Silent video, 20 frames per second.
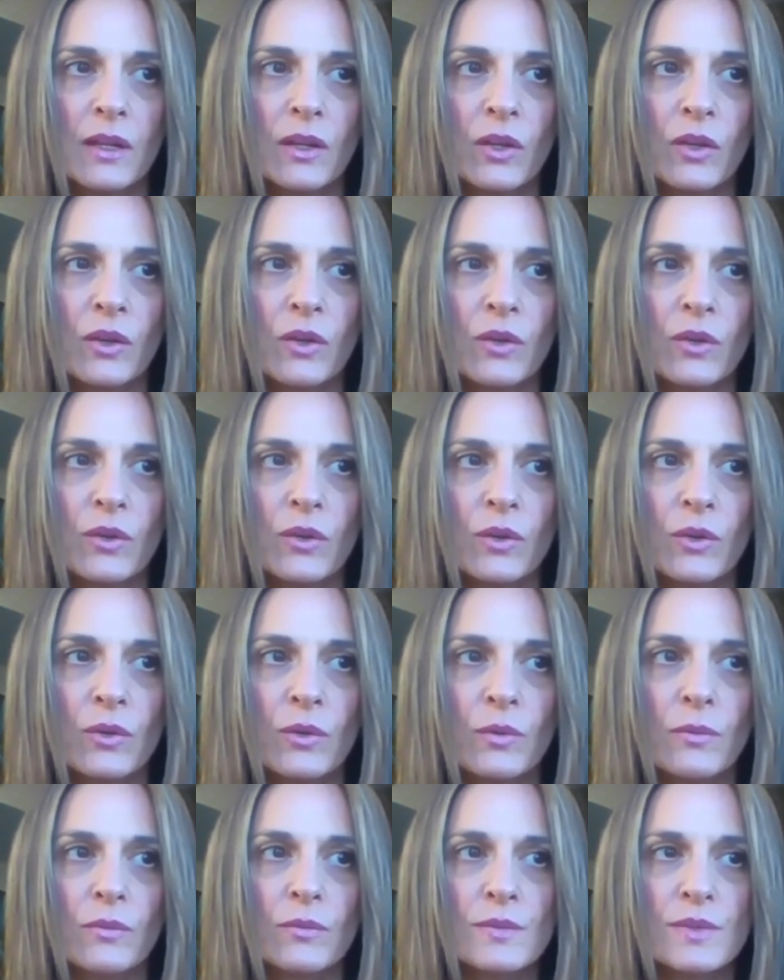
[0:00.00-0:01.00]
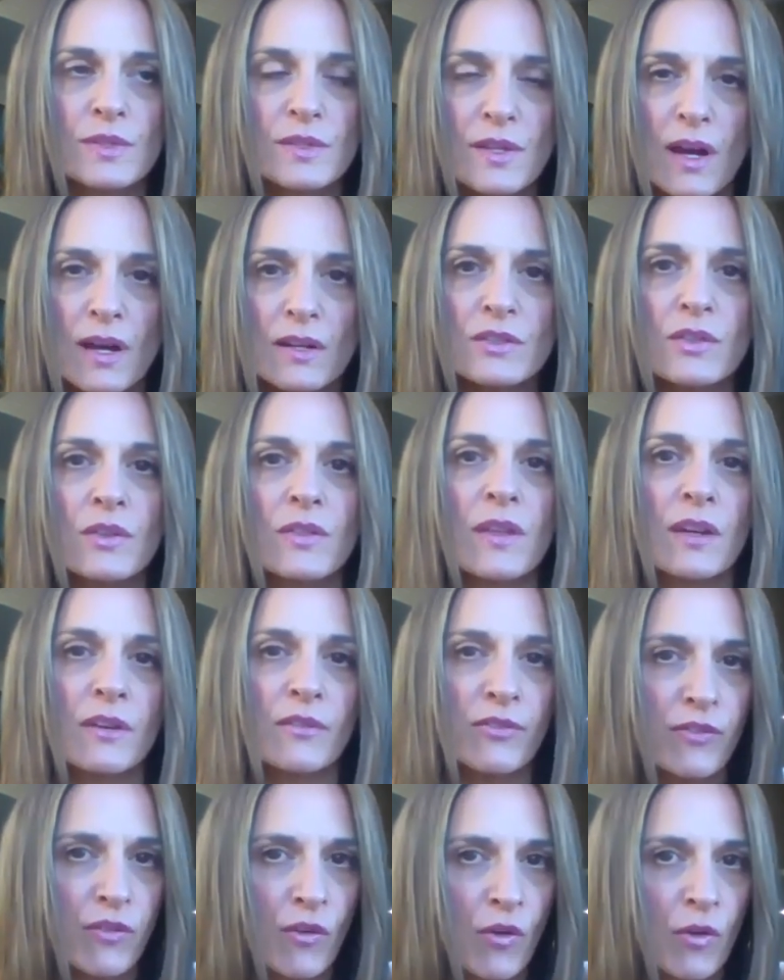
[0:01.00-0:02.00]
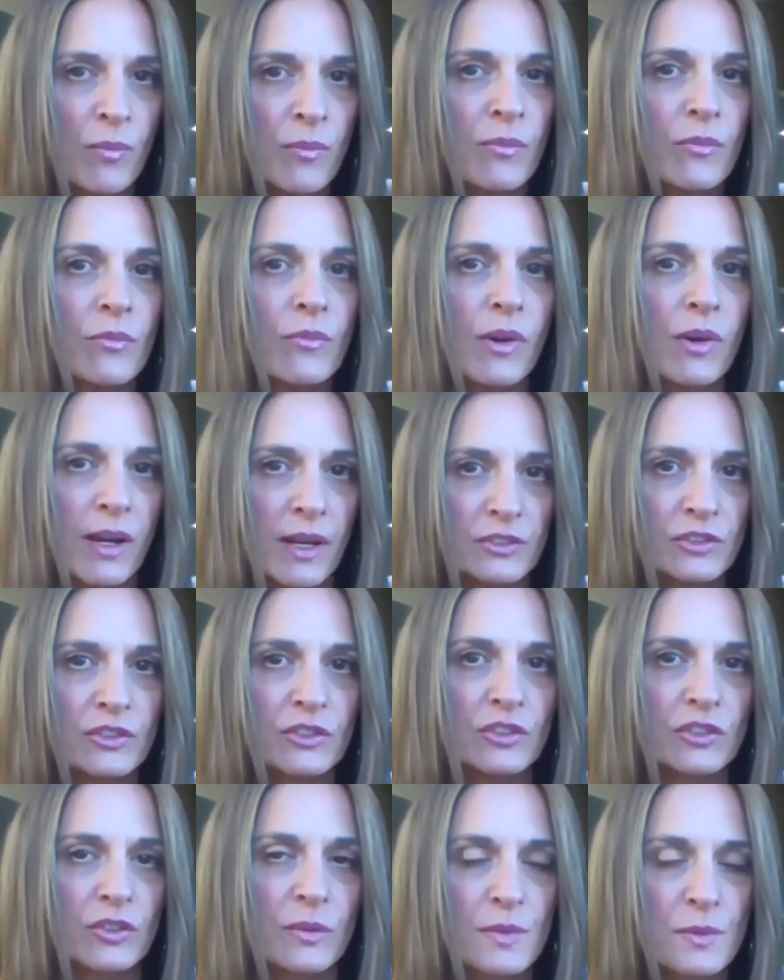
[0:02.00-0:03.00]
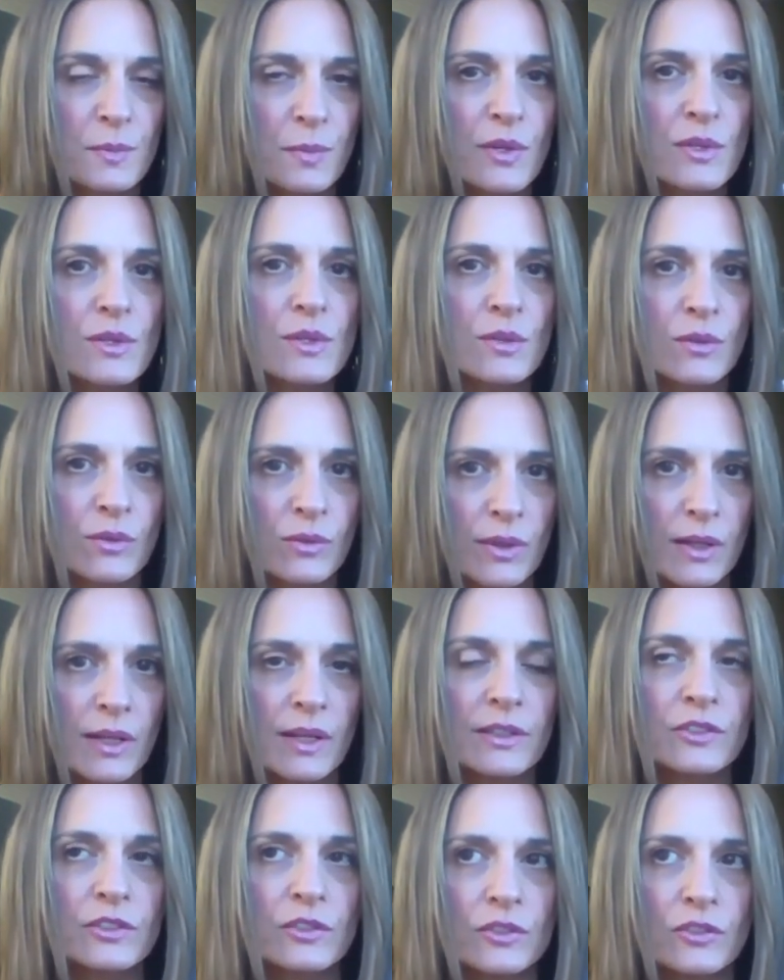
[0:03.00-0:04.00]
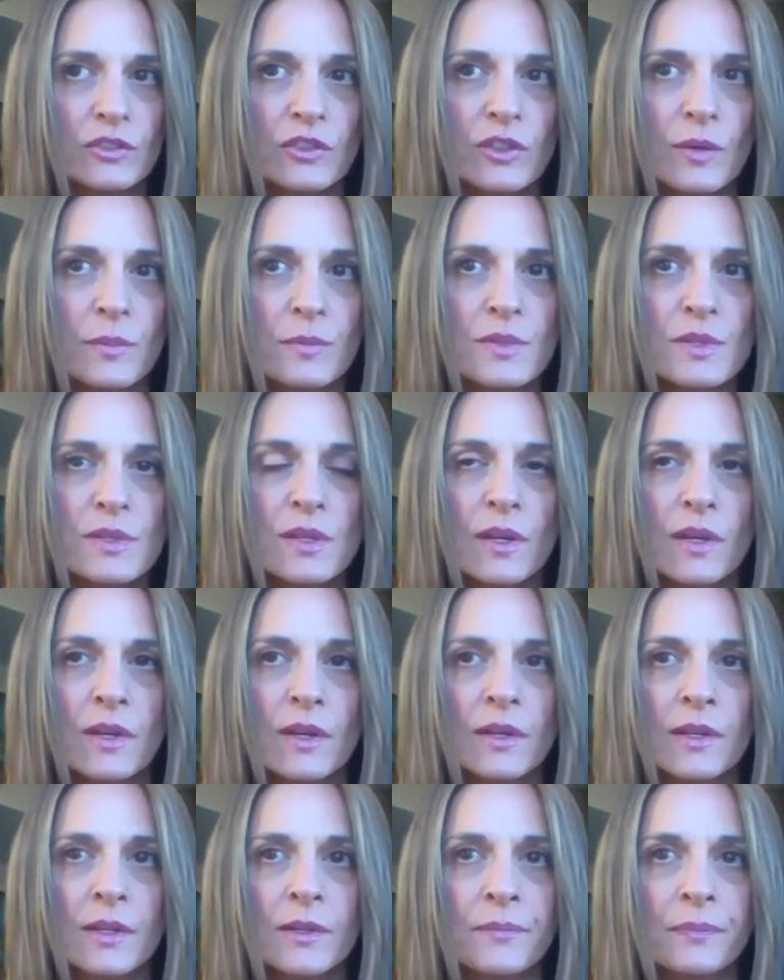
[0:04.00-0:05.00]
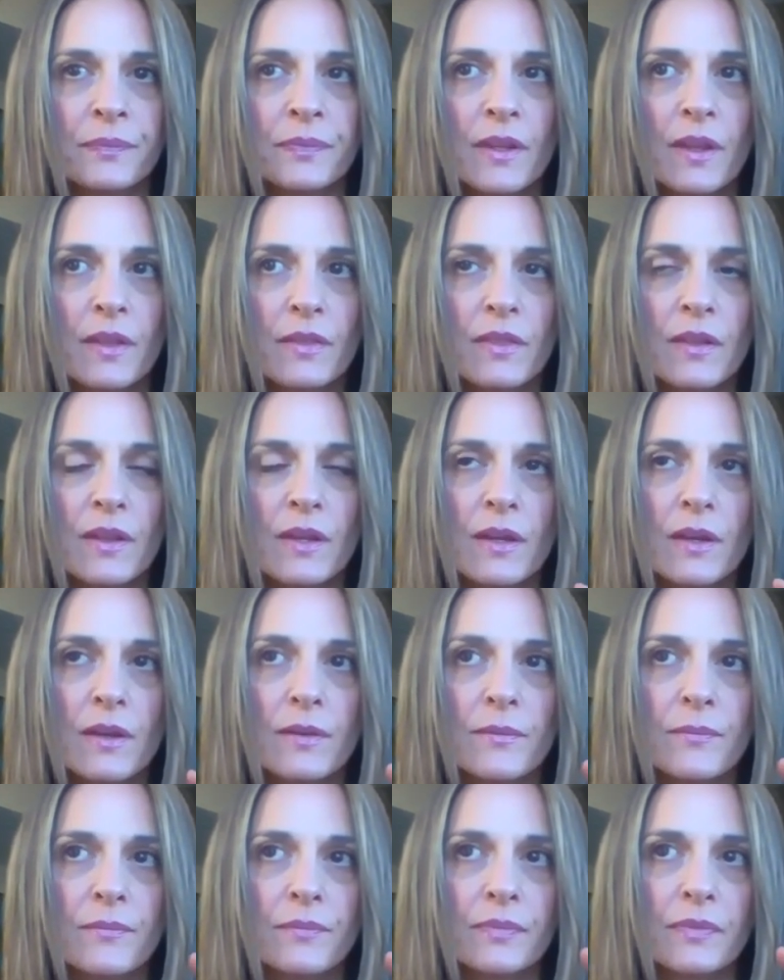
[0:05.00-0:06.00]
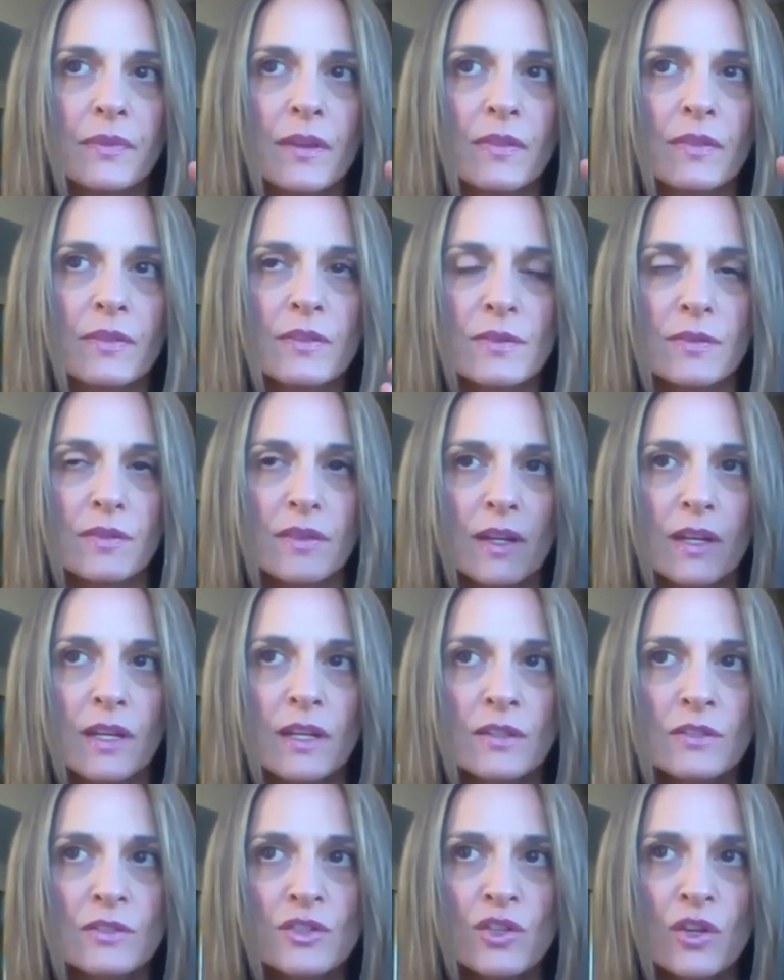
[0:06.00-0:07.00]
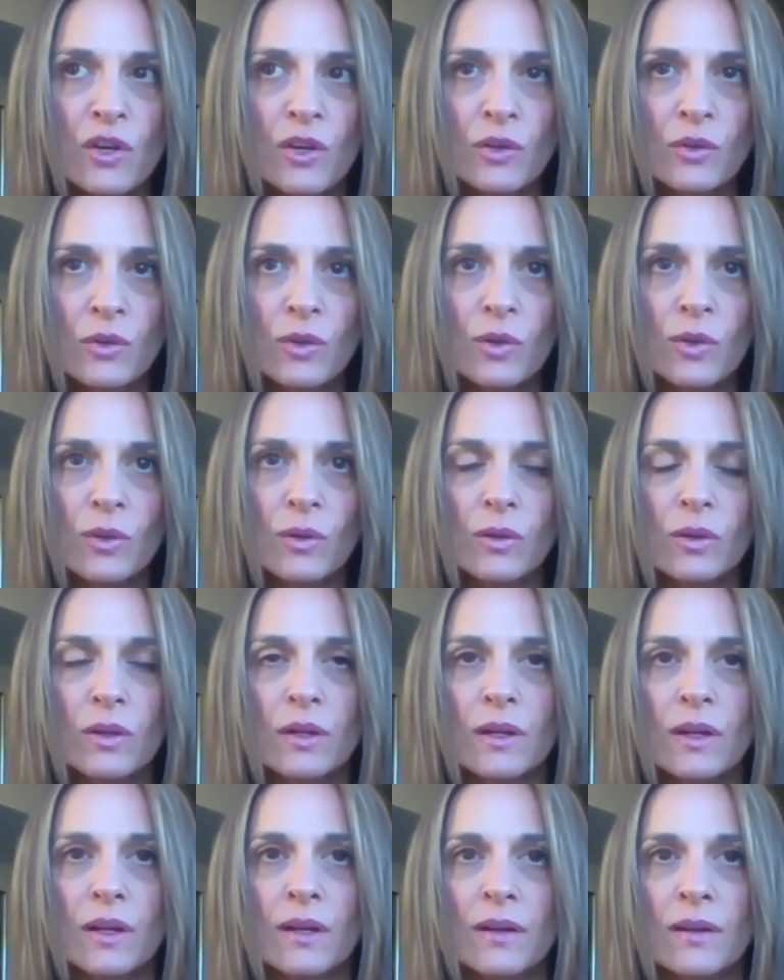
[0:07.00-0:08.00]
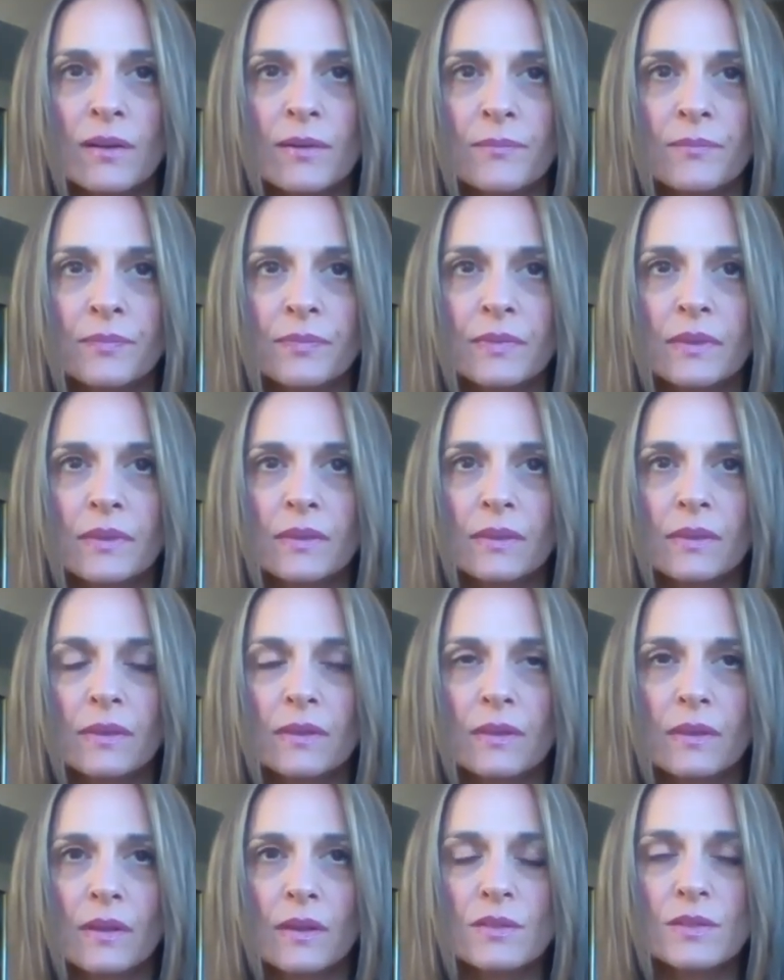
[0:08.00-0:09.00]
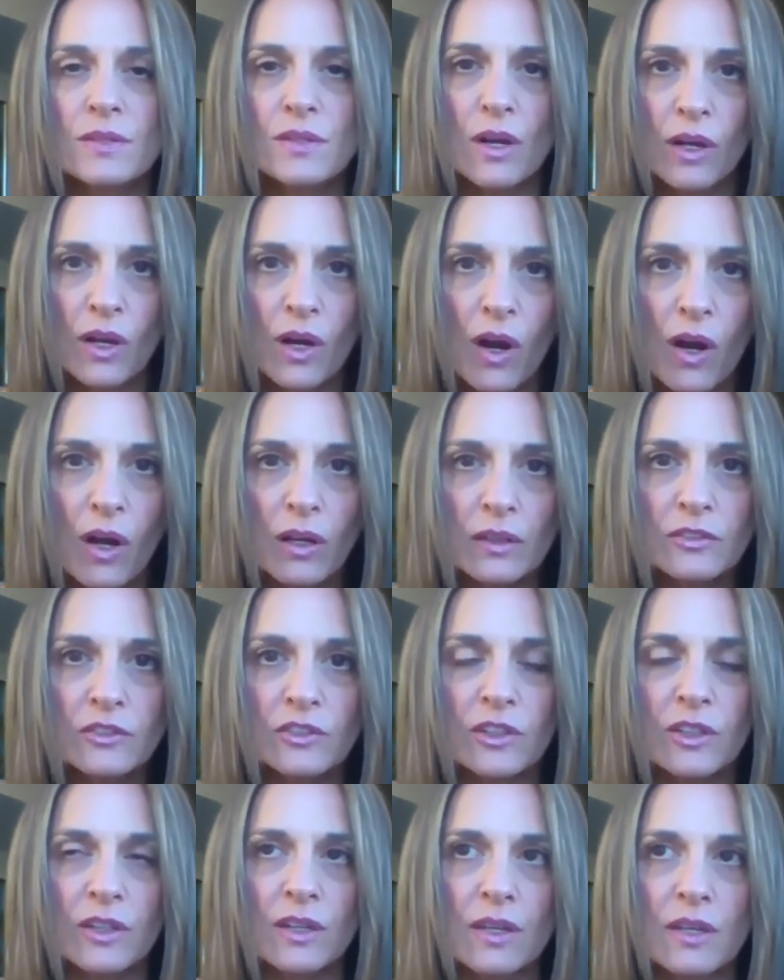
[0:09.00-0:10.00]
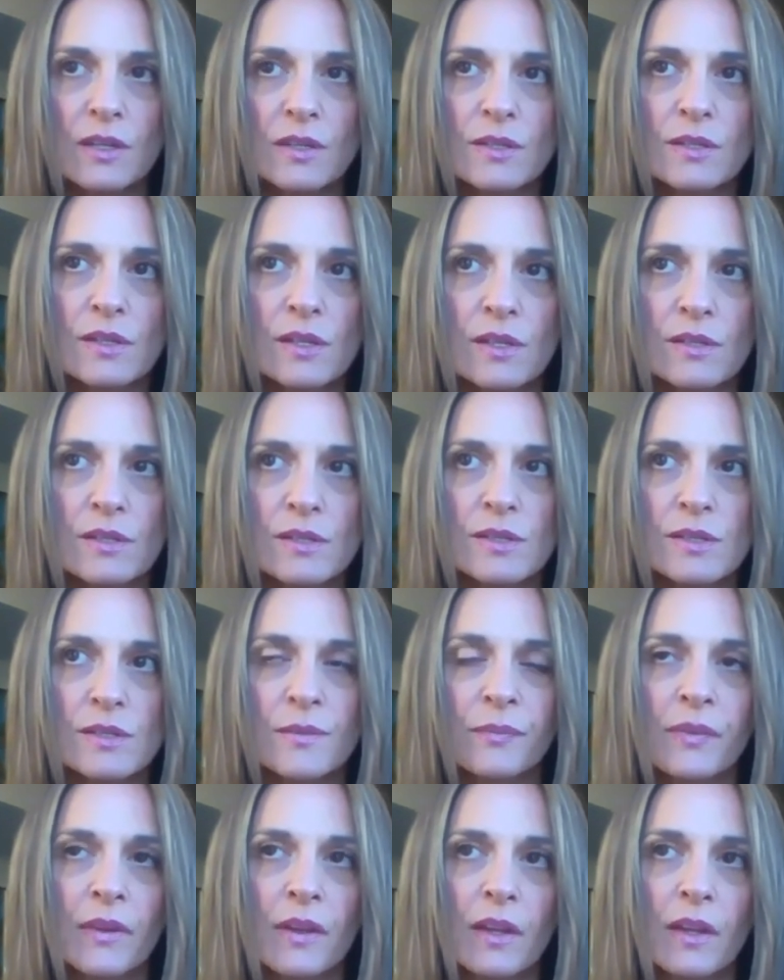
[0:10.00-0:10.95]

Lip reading: you start to then form relationships, personal relationships, the internal psychology is this.